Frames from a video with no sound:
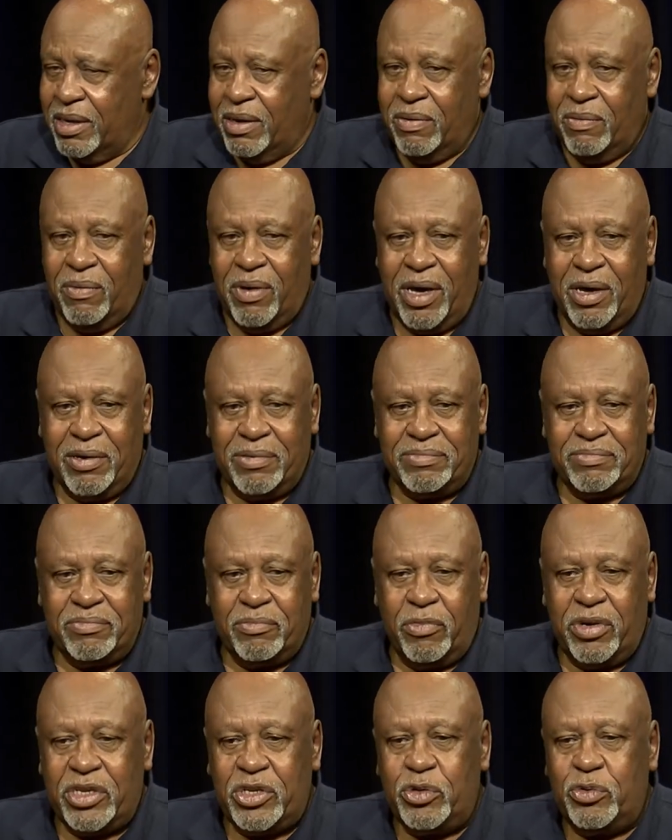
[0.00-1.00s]
Well,
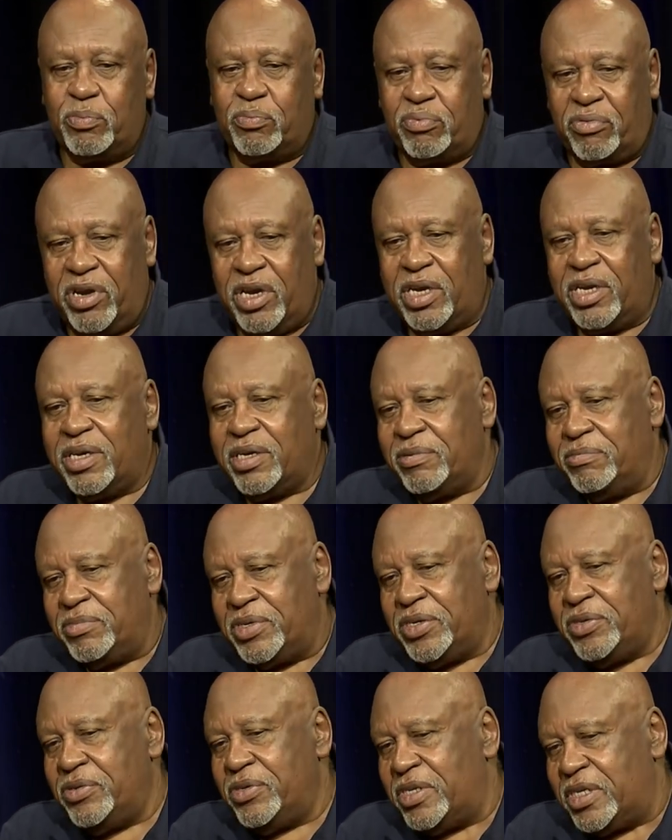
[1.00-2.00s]
when you bring
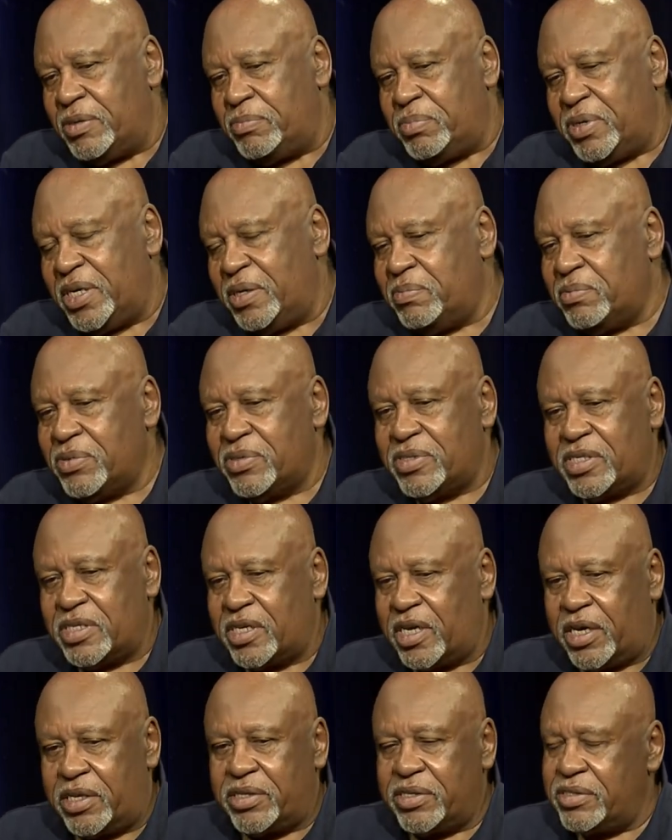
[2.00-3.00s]
community people
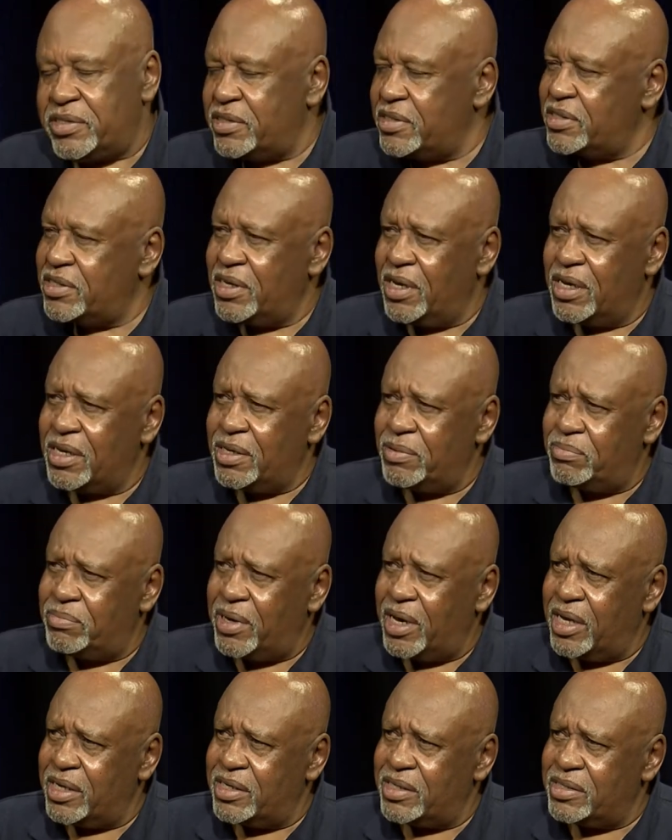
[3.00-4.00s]
together to talk
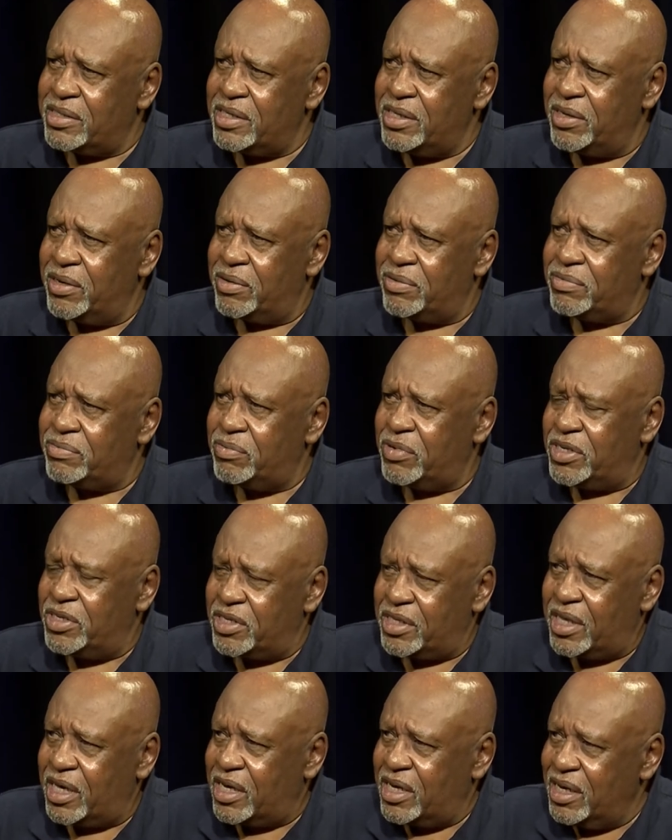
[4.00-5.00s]
about it, you know, when
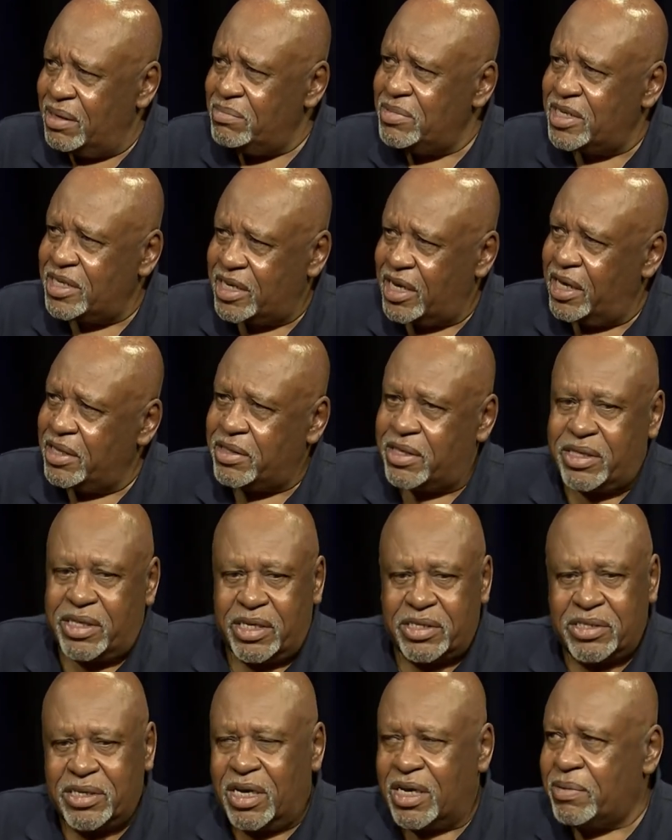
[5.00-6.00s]
you, they come together,
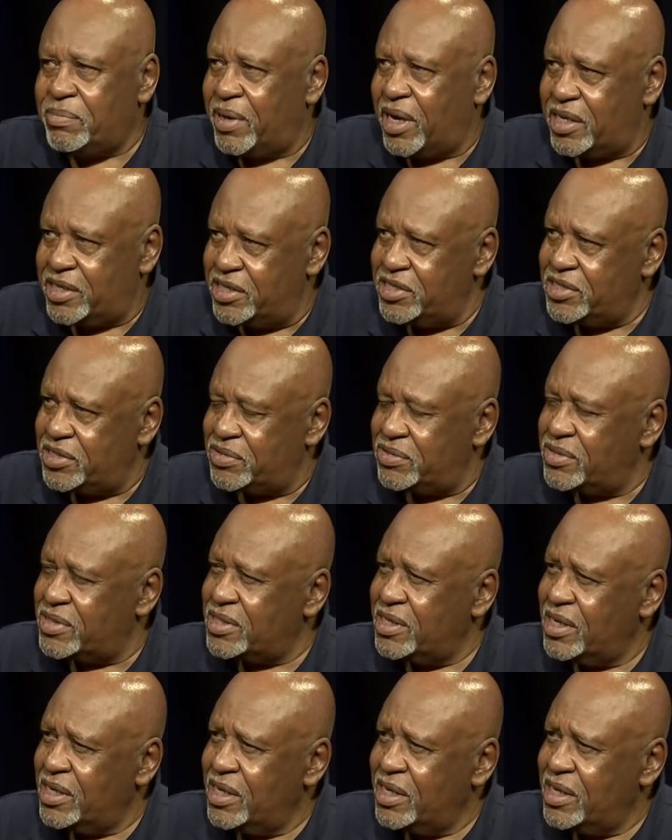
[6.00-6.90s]
they talk about issues.